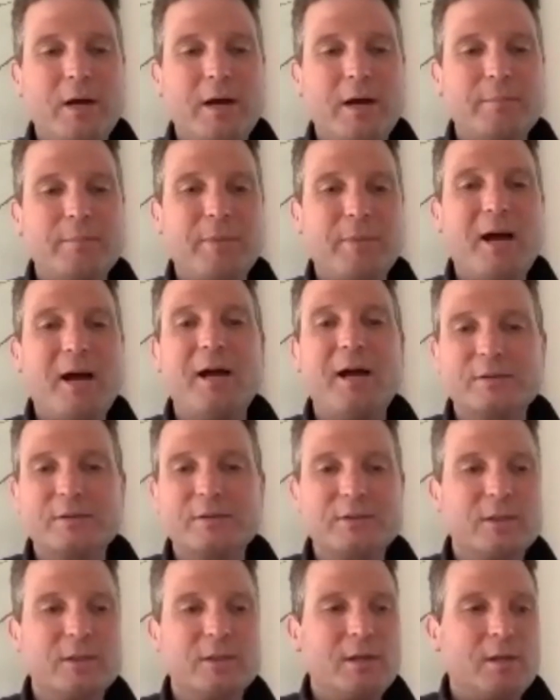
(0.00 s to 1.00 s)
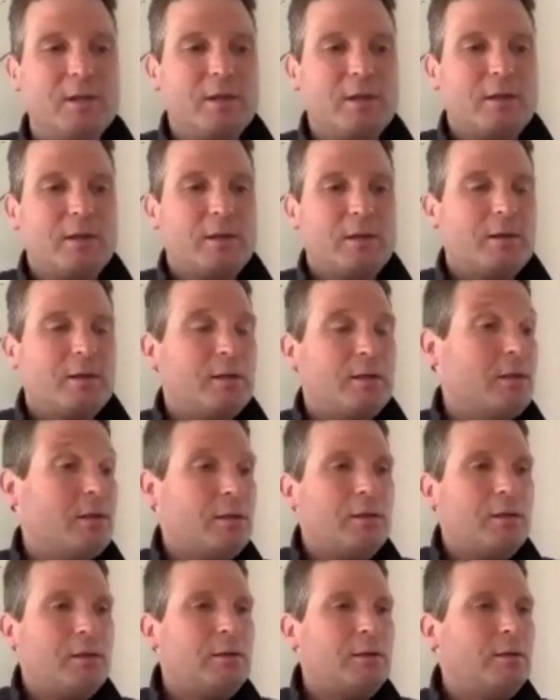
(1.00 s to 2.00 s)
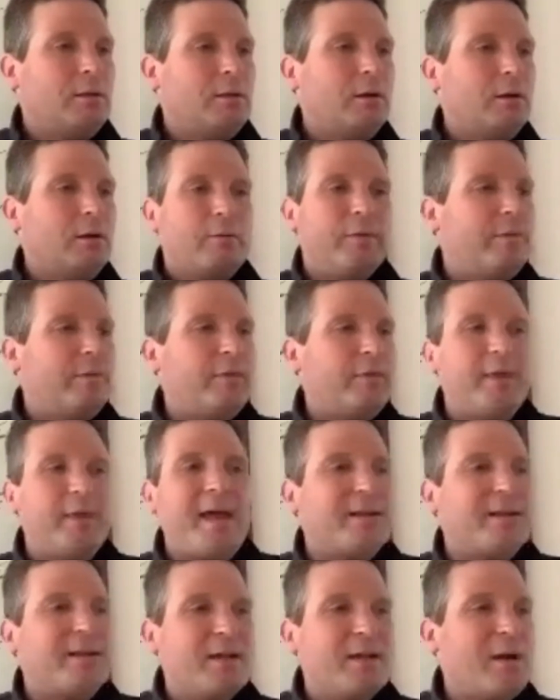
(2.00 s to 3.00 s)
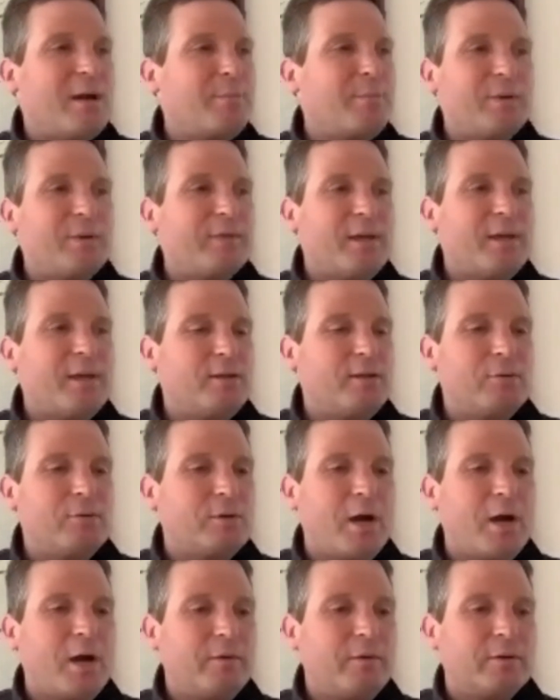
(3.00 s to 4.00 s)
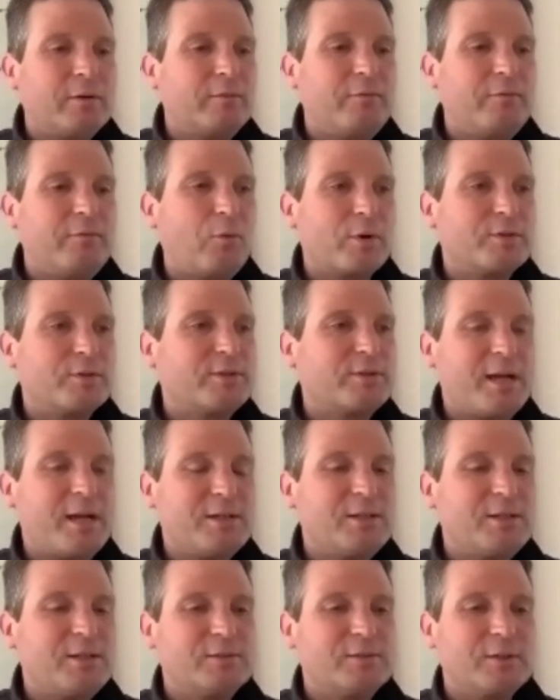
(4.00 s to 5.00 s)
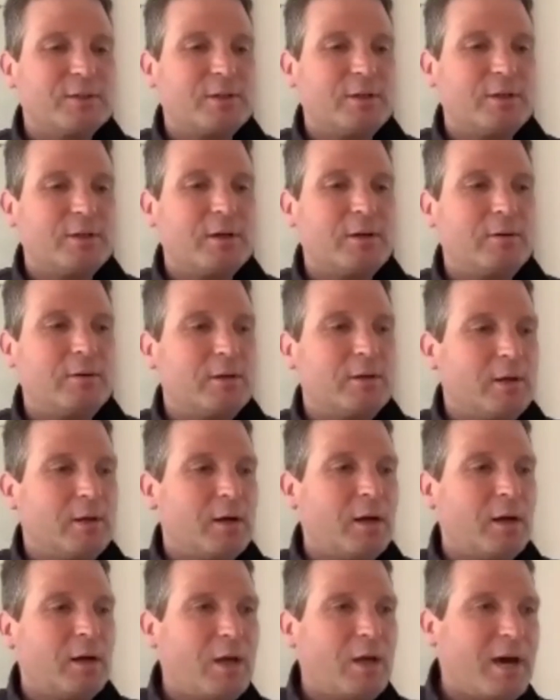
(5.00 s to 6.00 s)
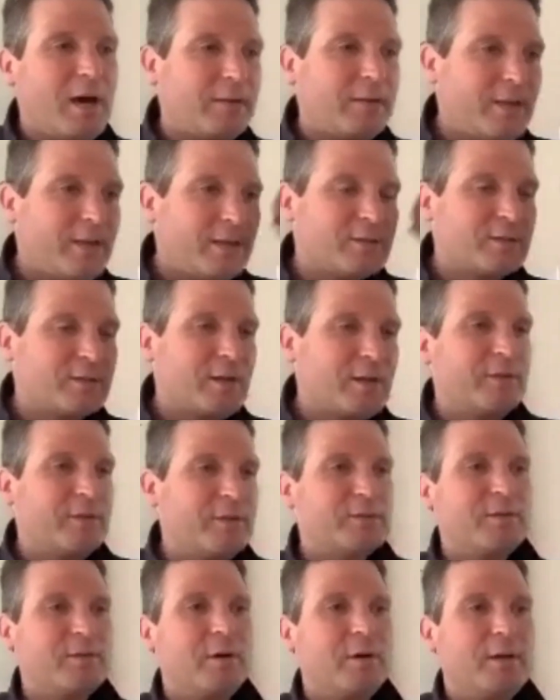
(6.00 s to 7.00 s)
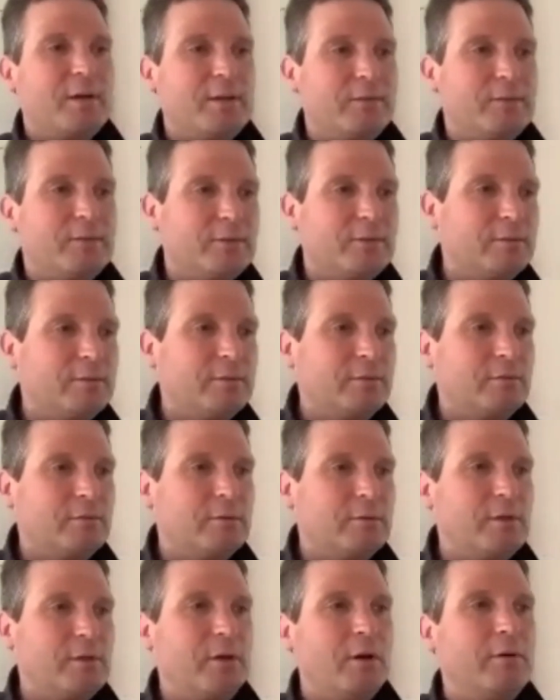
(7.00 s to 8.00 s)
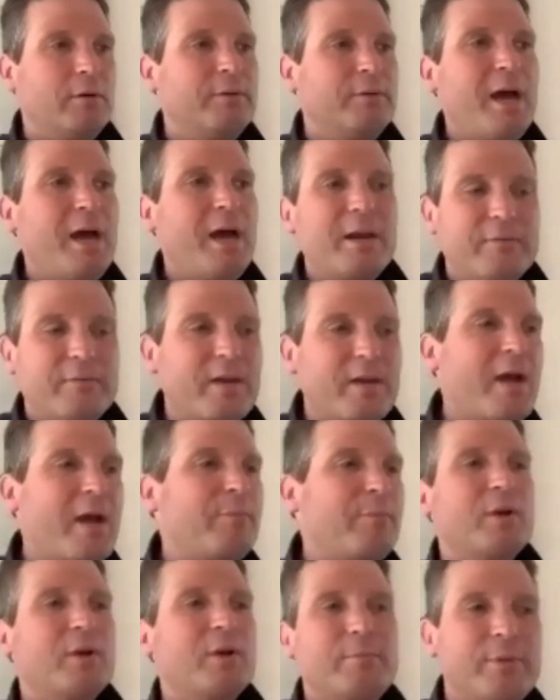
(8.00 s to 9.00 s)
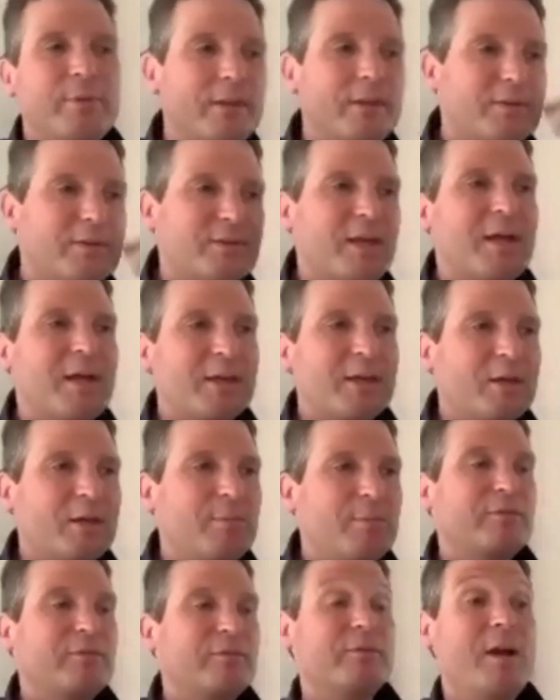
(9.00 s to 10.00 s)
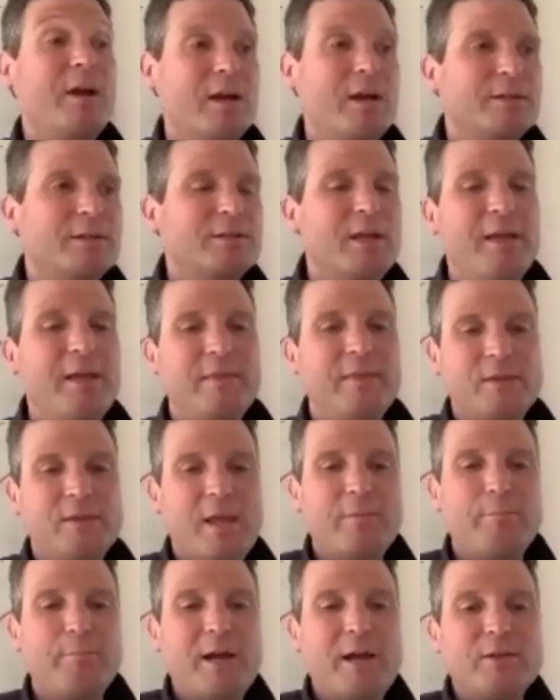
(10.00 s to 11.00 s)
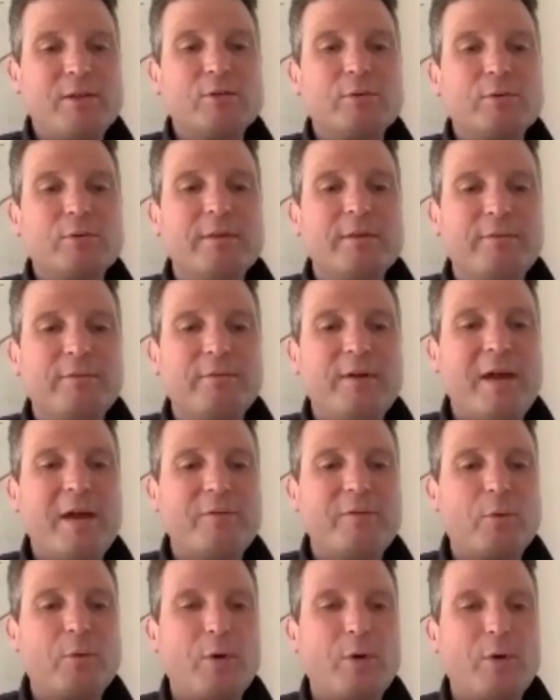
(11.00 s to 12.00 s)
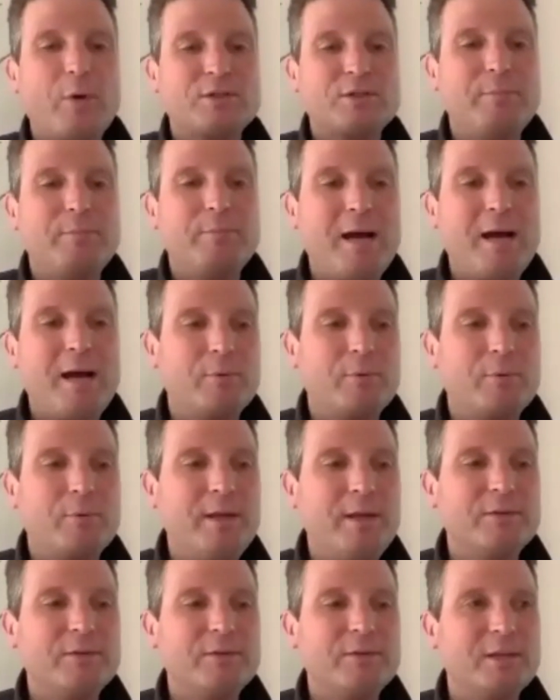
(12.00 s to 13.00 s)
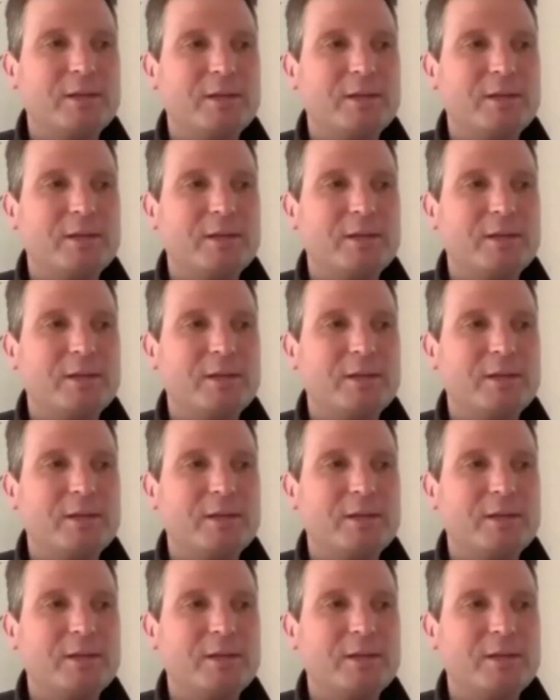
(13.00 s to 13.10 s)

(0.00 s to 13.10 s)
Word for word: bonds, you know, that topic that you covered 4 sections ago, a lot of that stuff is starting to, you know, not evaporate, but it's not going to be fresh. And by doing the 5 question pop quiz,